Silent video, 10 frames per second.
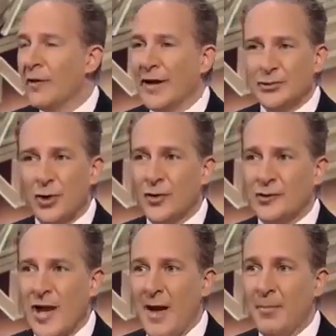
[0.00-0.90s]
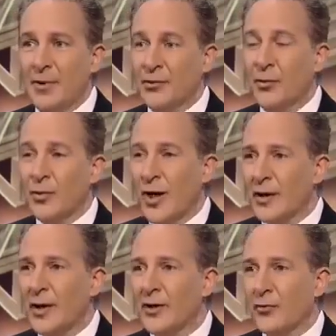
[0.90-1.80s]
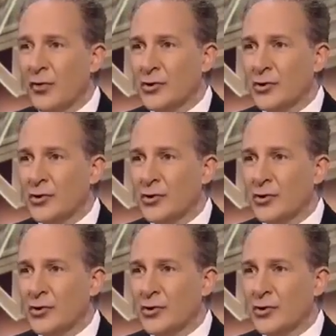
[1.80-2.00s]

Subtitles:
That's all that's happening. So we're not getting